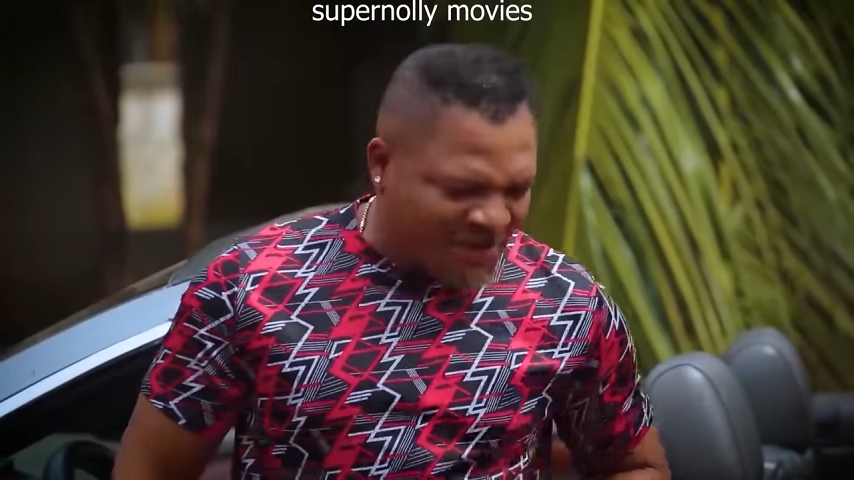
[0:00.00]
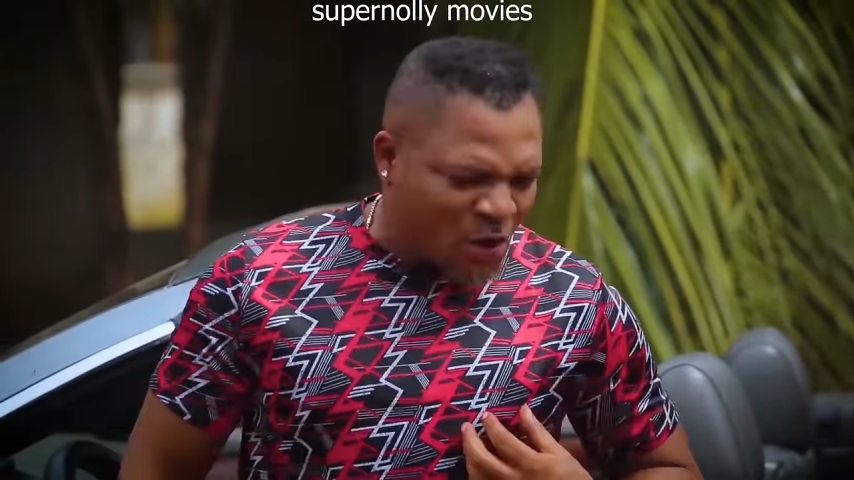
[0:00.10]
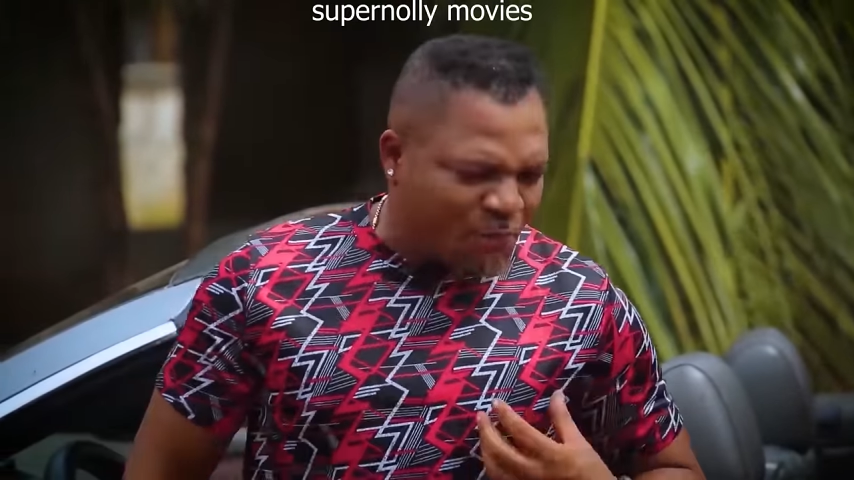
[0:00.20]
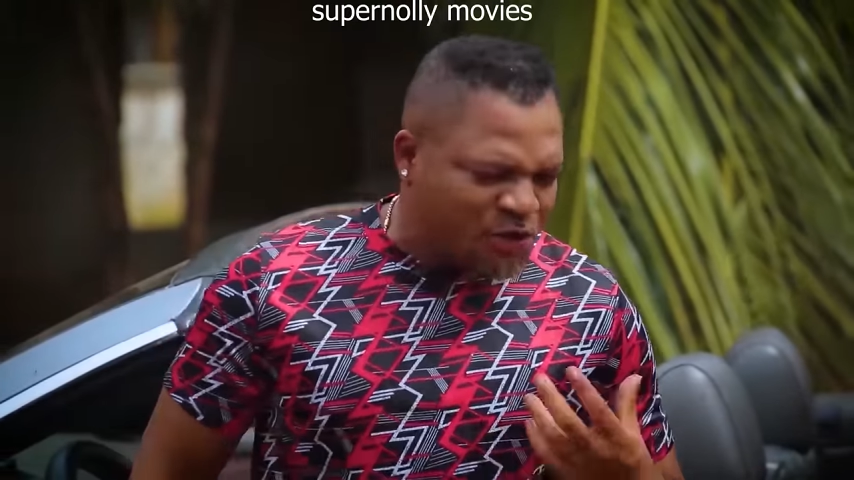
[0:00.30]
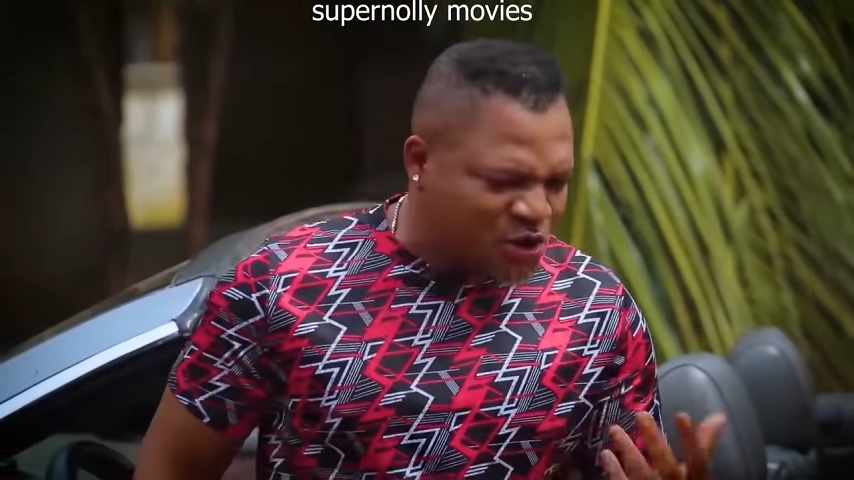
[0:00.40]
them
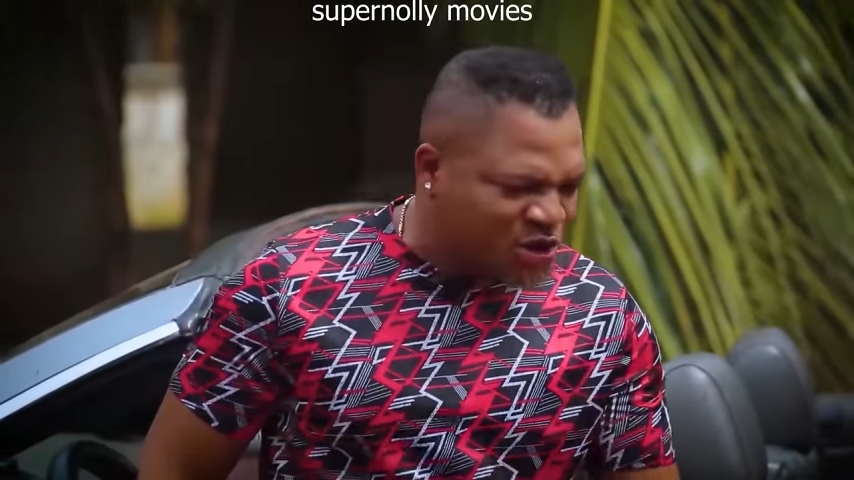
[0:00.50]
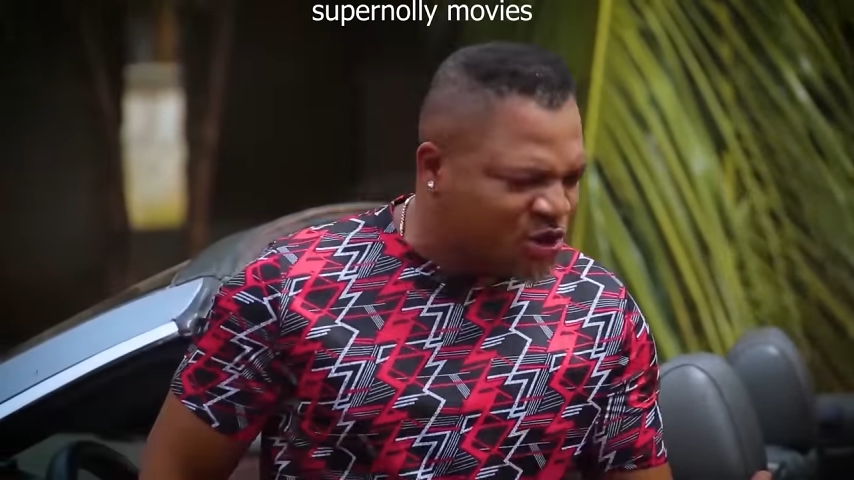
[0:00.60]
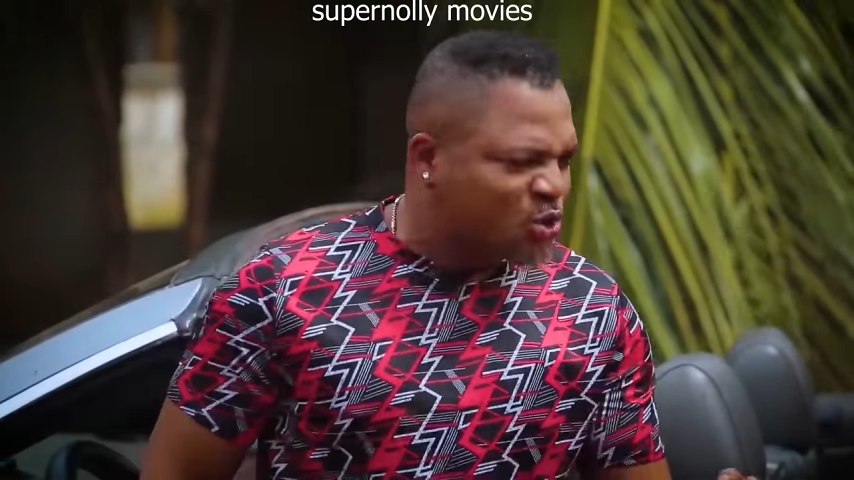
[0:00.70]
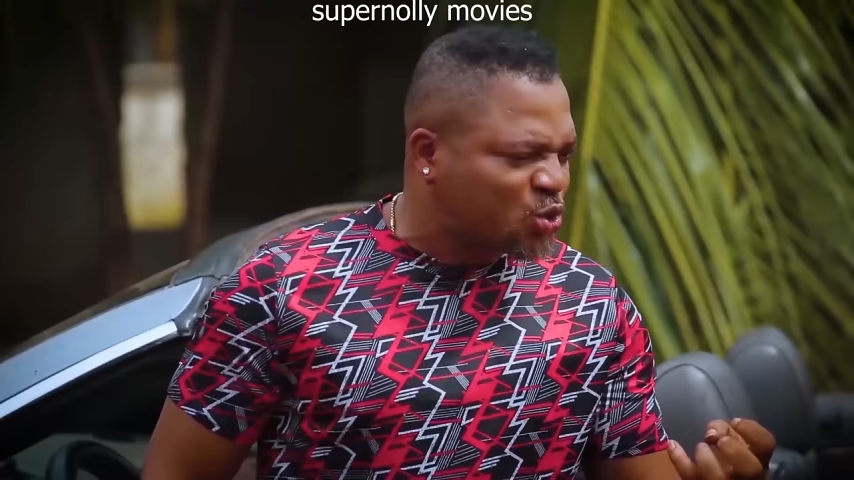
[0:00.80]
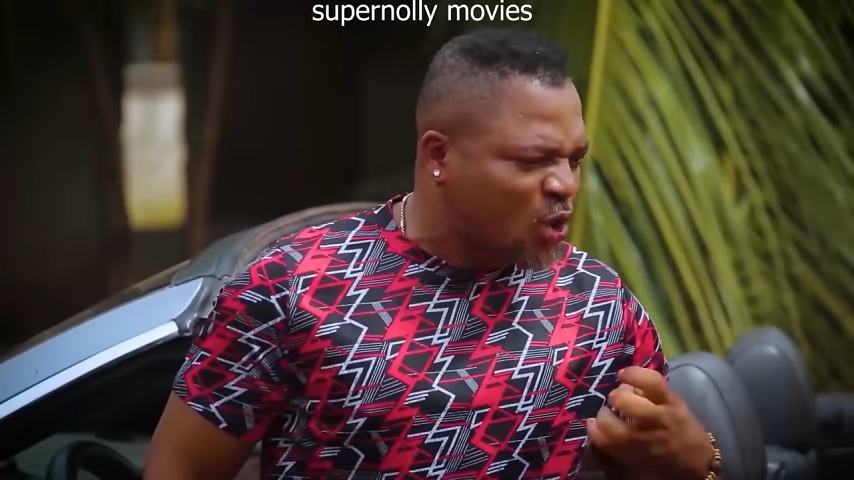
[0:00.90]
the
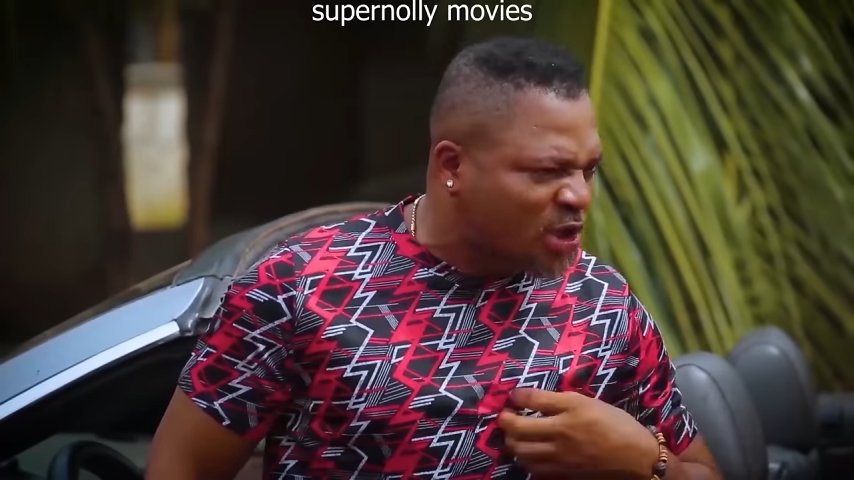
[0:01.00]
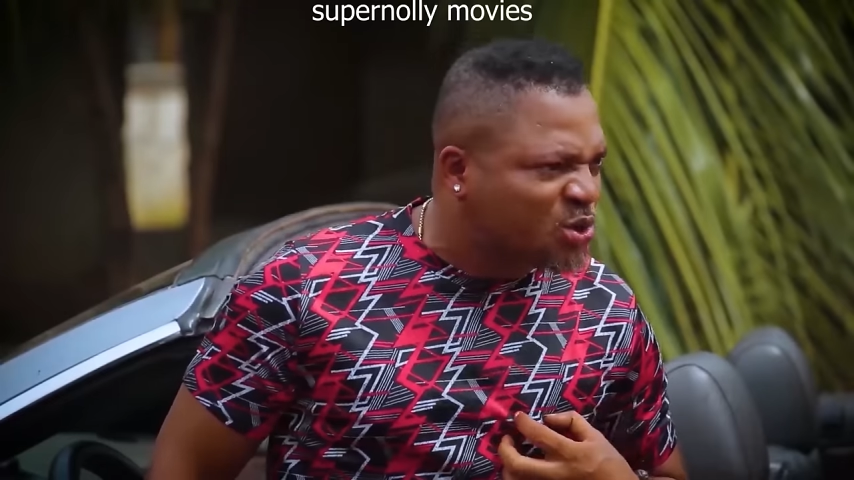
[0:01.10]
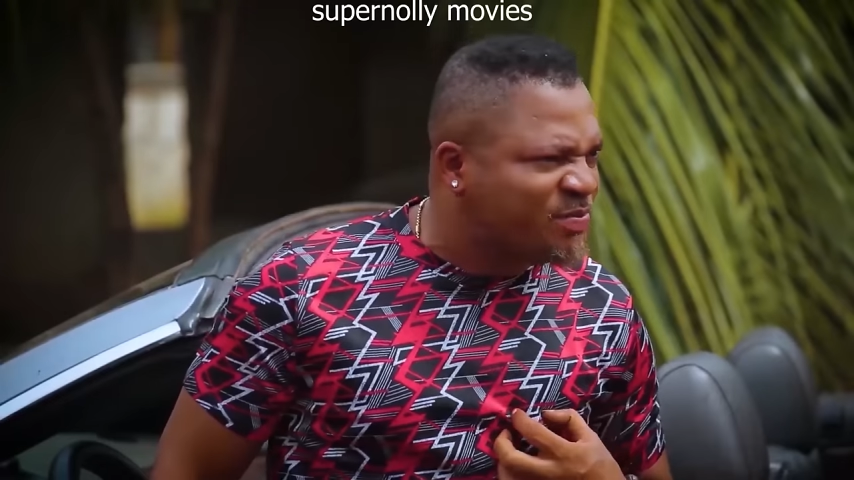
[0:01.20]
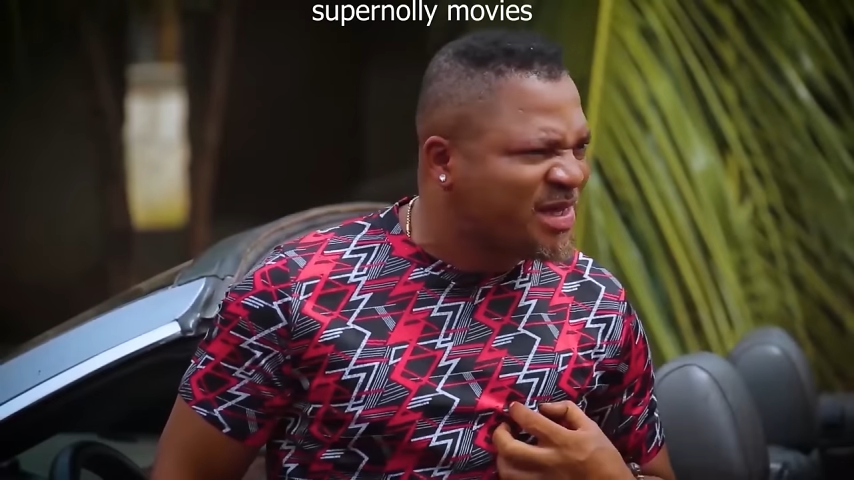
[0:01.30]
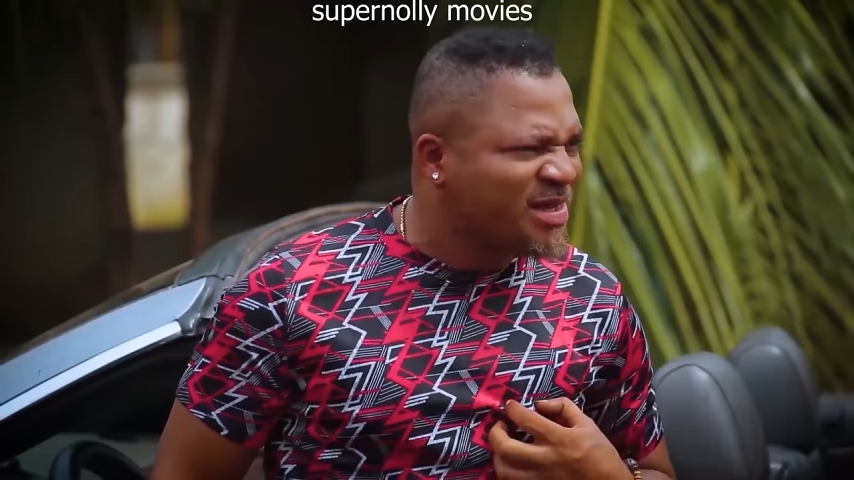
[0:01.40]
opportunity to talk
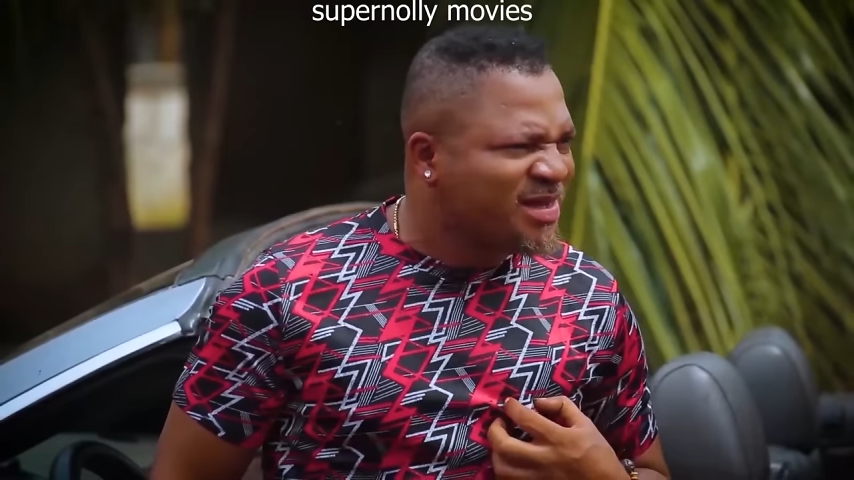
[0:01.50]
to me,